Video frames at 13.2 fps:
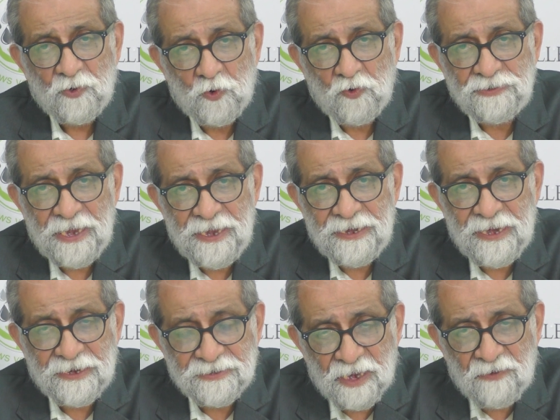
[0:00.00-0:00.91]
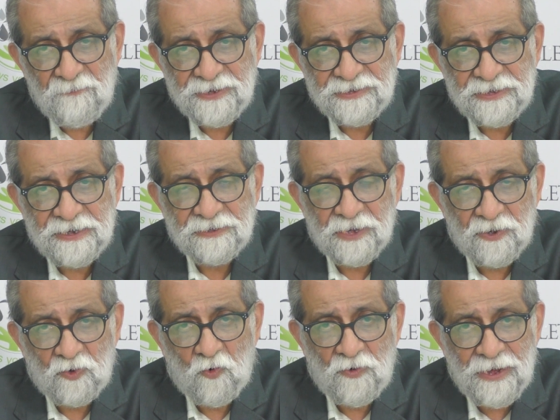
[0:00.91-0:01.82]
Those areas are missing. They
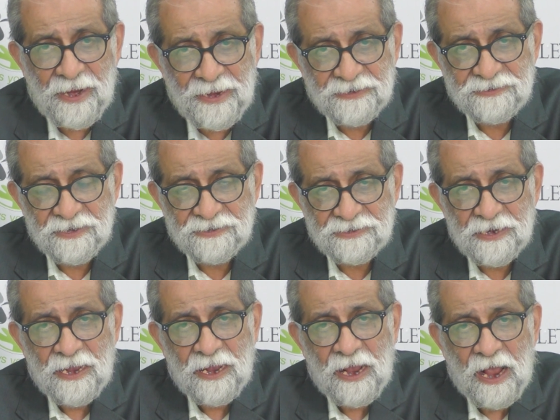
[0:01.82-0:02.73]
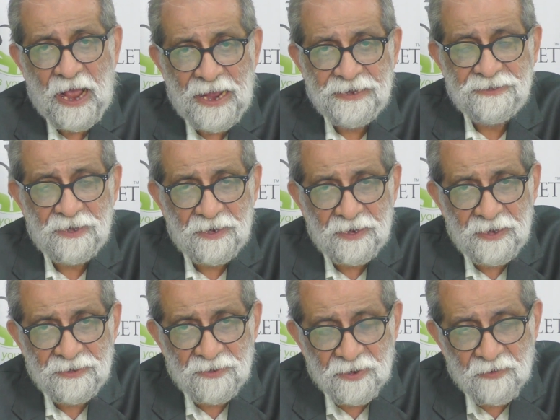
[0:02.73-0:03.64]
don't exist either
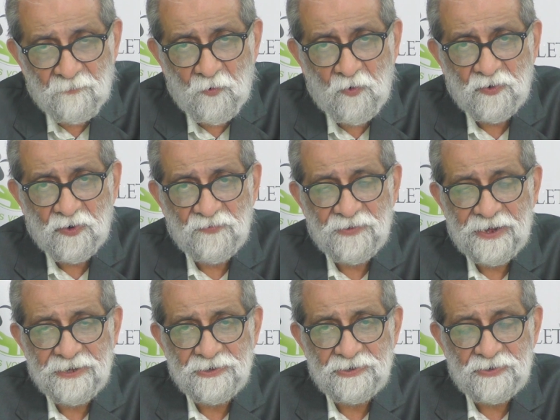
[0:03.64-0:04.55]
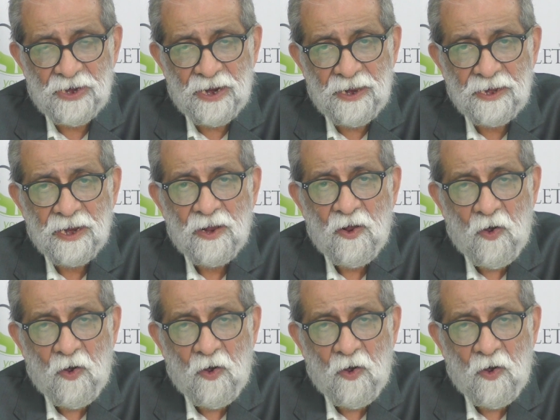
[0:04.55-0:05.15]
in the report of the registrar